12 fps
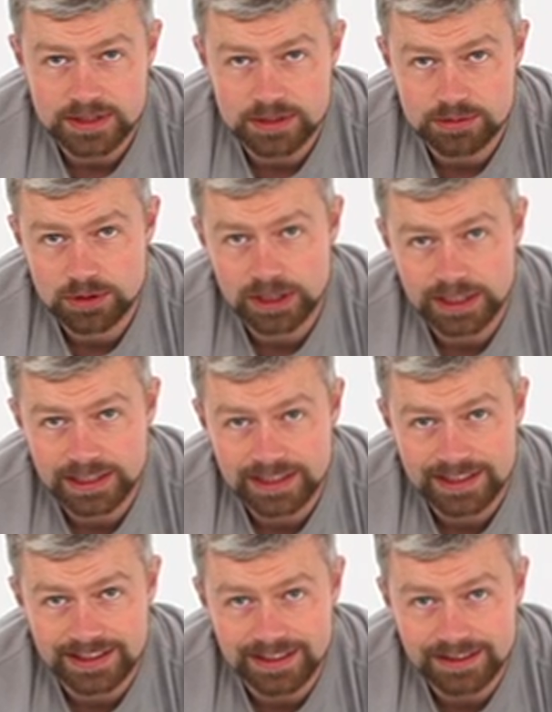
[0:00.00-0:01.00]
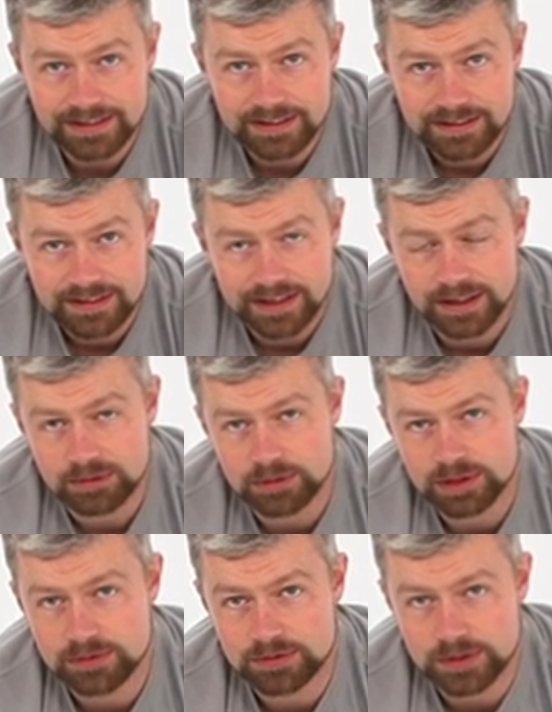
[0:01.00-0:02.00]
is really clean, then we
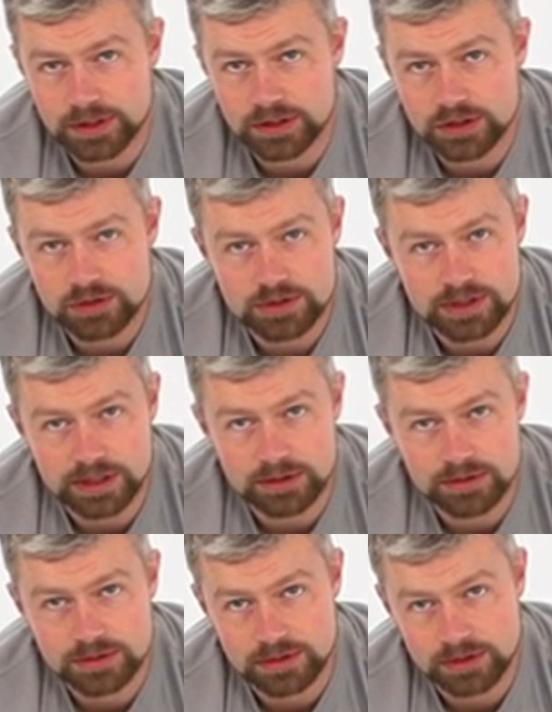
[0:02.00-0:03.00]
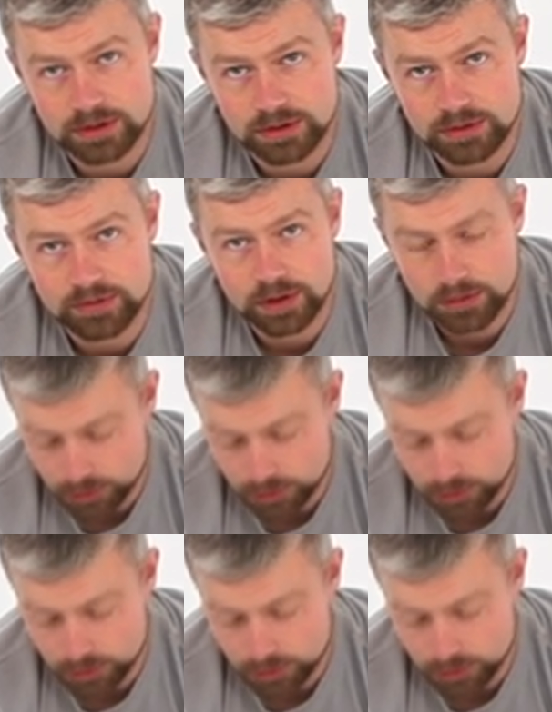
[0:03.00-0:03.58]
can fit the new seals and the new foam